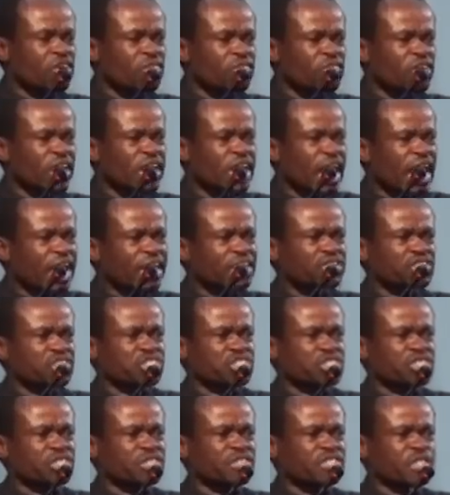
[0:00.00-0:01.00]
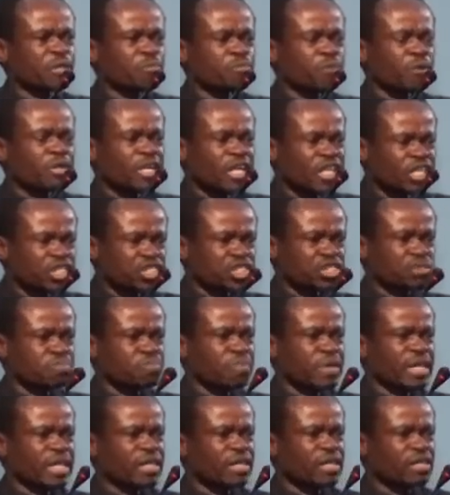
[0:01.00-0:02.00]
of election, the
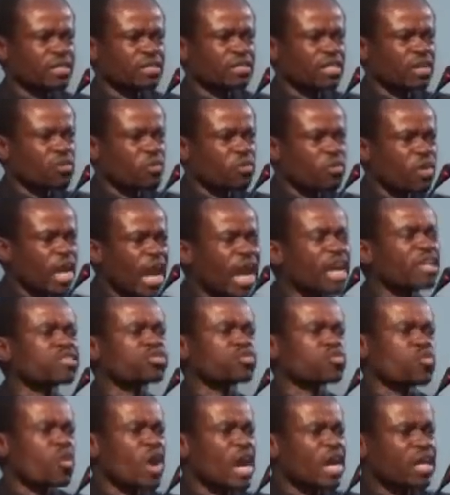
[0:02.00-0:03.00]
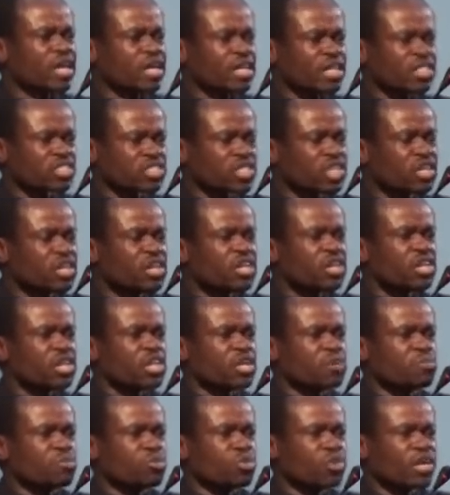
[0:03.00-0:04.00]
policemen, the health workers
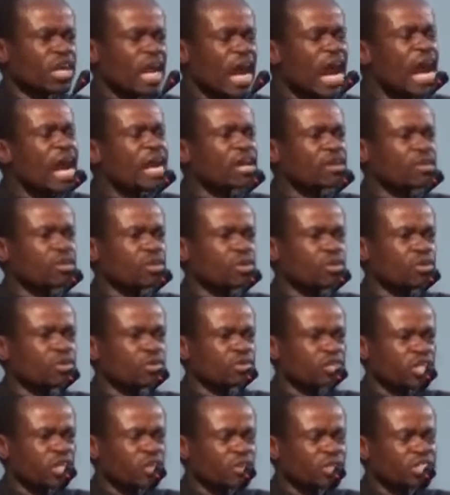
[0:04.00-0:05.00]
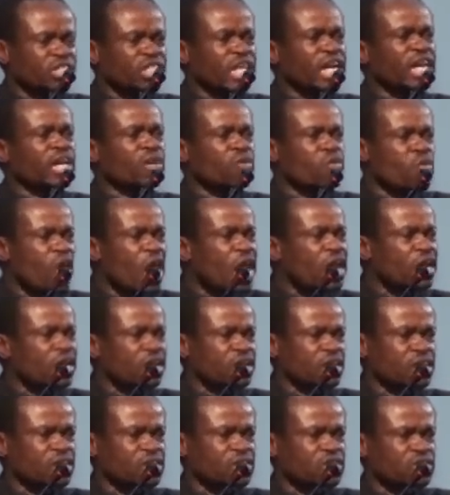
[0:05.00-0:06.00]
in Mulago, the hotel
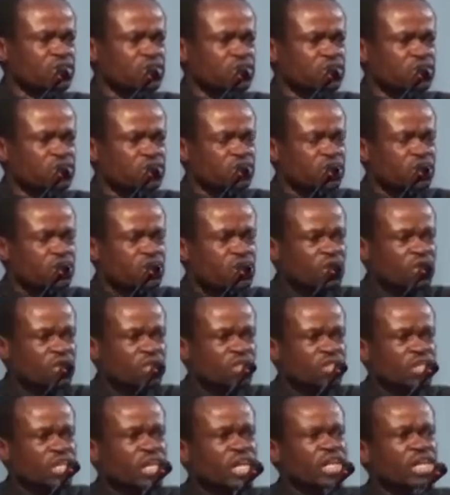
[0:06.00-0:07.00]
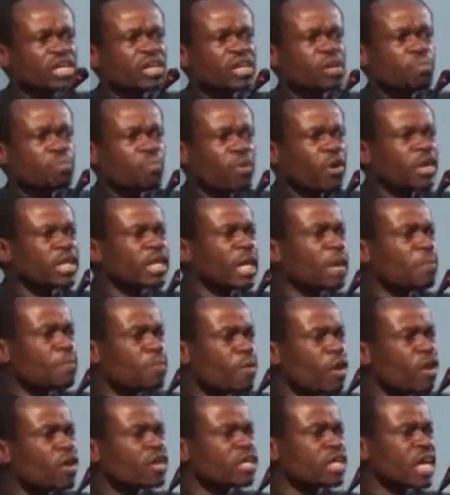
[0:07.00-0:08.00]
workers, the border
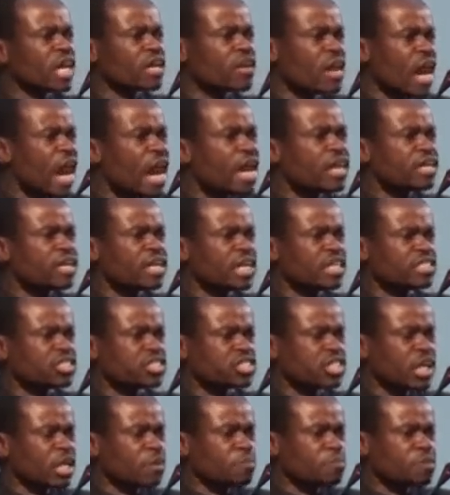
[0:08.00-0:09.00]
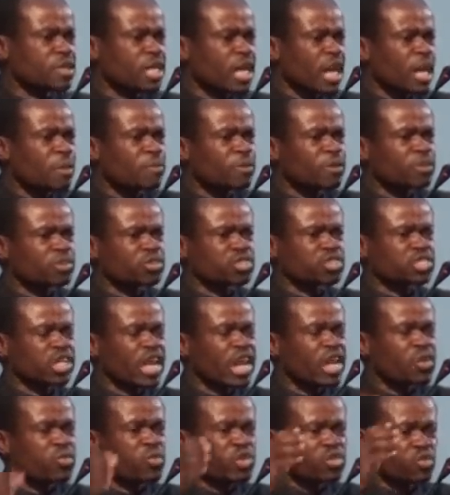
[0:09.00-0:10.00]
riders shall be able to
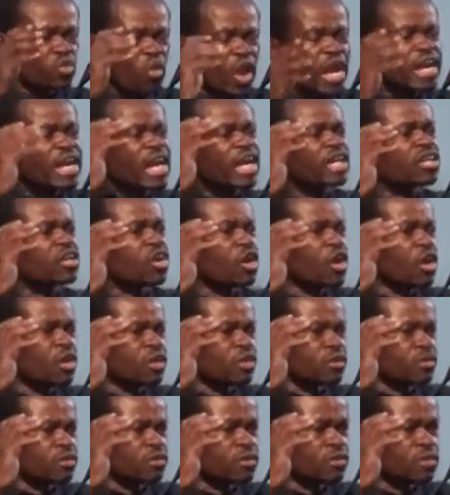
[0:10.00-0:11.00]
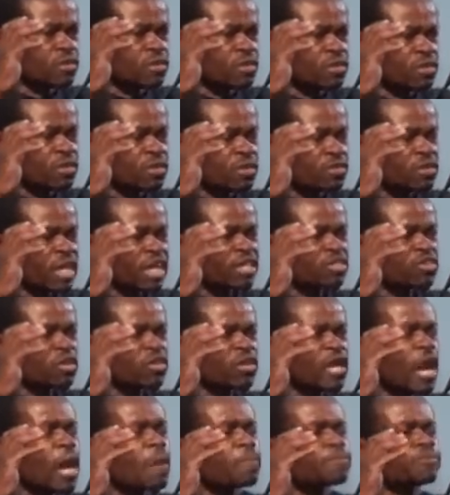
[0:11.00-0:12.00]
say with one accord that
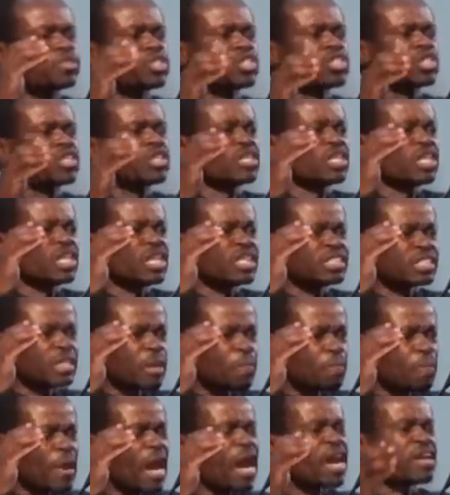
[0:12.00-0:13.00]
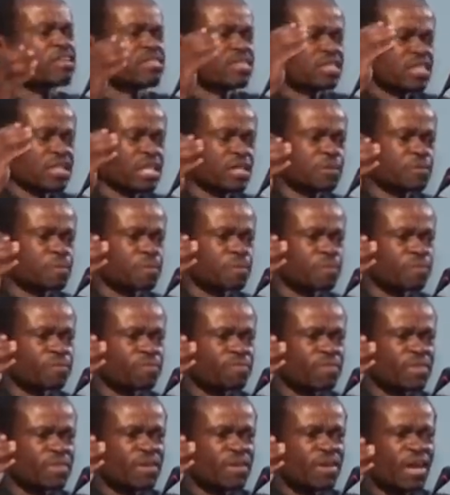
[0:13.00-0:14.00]
corruption is a bad thing.
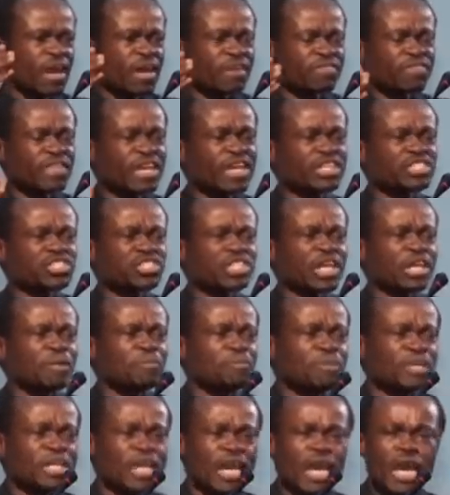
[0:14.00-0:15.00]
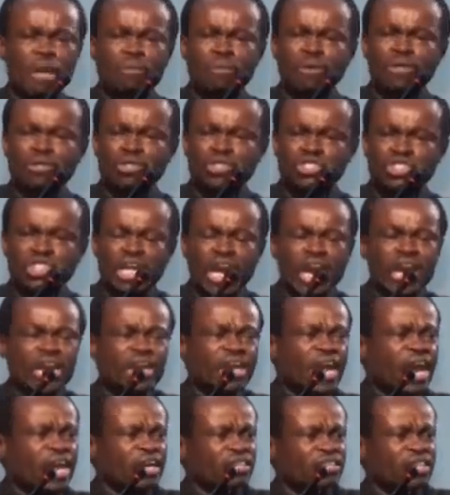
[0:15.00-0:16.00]
And they shall be able to say,
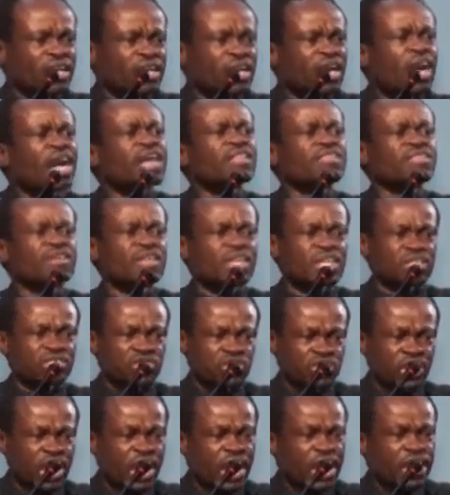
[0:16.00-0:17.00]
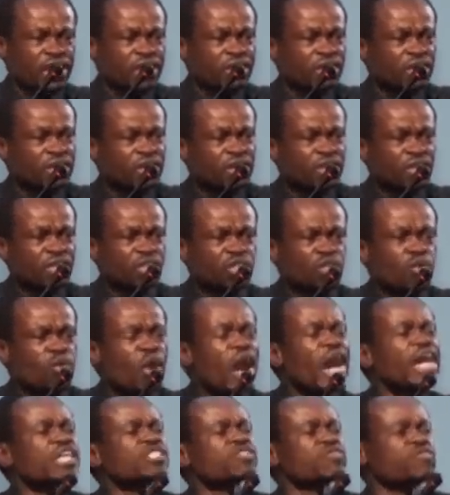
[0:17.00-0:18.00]
like the Catholics say, to
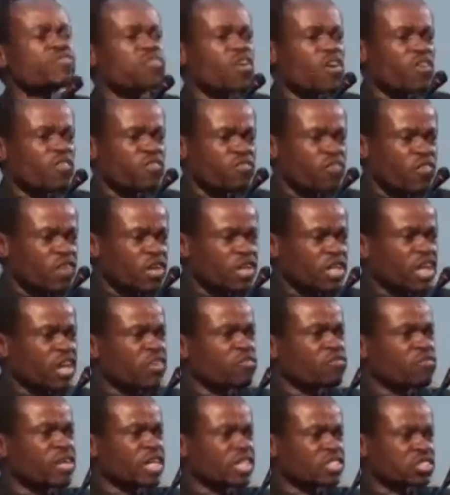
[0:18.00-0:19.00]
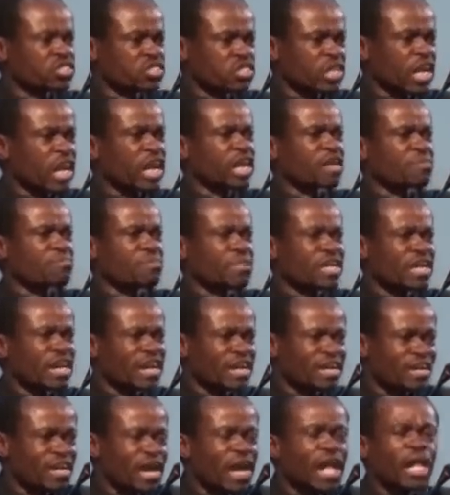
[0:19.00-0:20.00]
ask for forgiveness, saying, mea
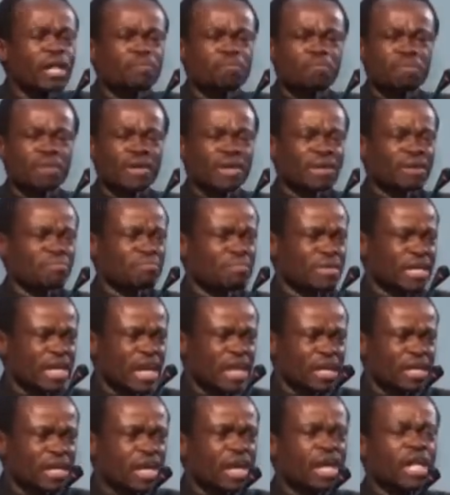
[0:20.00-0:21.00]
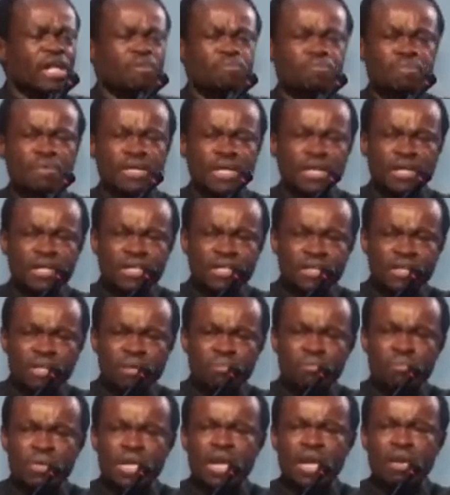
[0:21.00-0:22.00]
culpa, mea culpa,
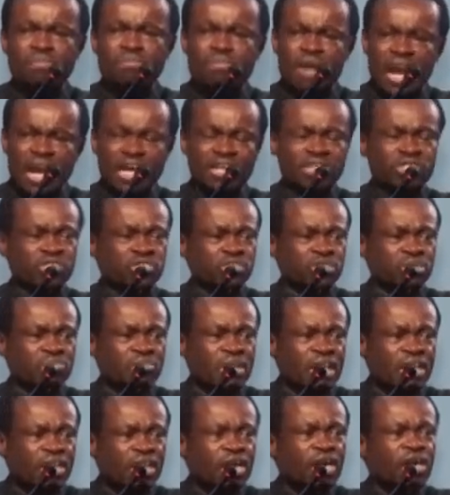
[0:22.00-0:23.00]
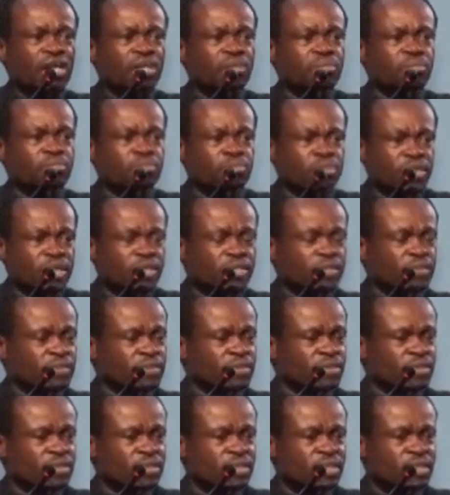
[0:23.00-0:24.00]
mea maxima culpa.
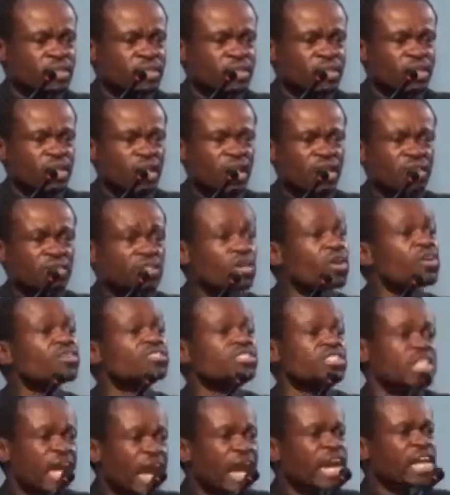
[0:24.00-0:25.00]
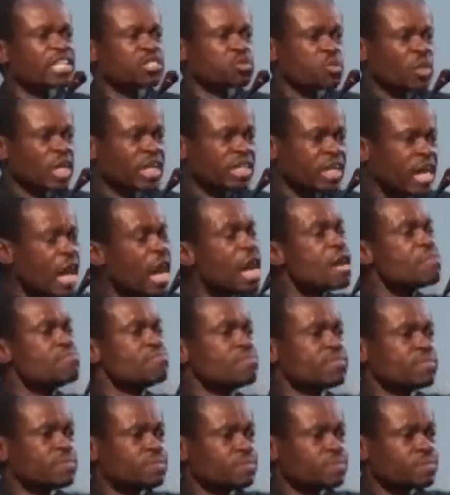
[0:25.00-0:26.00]
And those days will
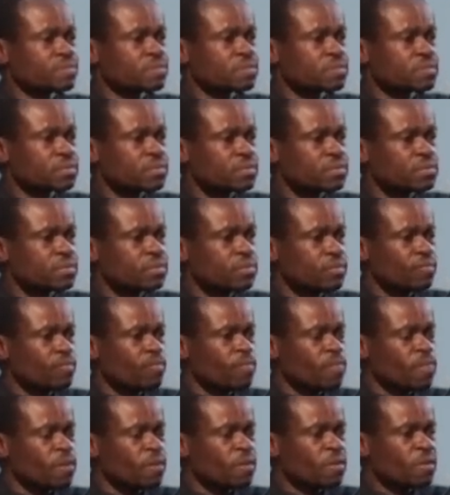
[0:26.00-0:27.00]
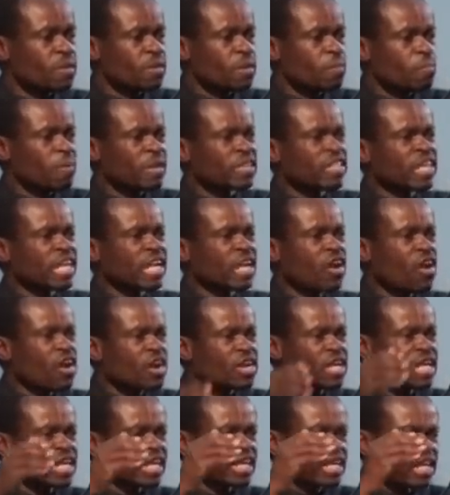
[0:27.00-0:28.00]
come, but they'll
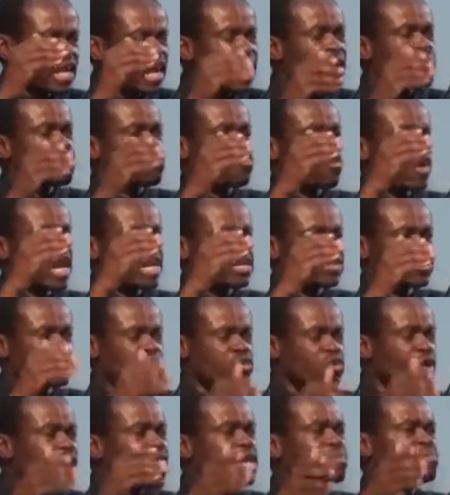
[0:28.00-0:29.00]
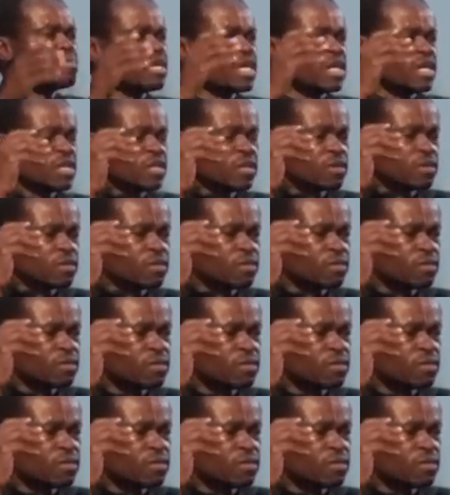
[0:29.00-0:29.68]
only come when you and me